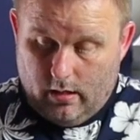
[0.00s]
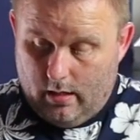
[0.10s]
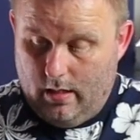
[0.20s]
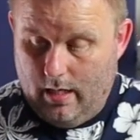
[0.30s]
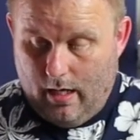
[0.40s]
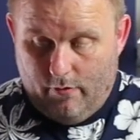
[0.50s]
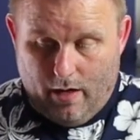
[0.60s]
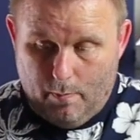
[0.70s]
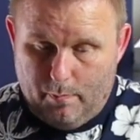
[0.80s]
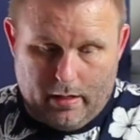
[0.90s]
Love
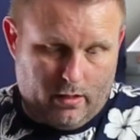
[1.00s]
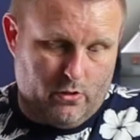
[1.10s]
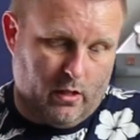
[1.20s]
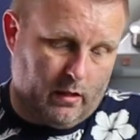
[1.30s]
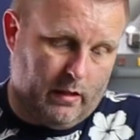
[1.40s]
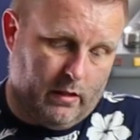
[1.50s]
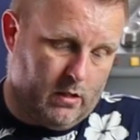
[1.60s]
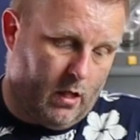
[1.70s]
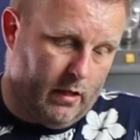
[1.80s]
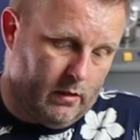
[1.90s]
how big and chunky the
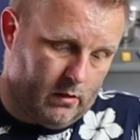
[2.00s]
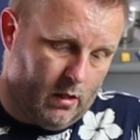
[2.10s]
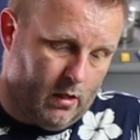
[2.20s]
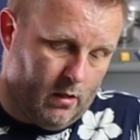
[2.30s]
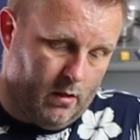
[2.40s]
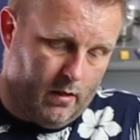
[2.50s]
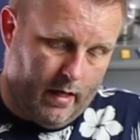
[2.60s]
tyres are.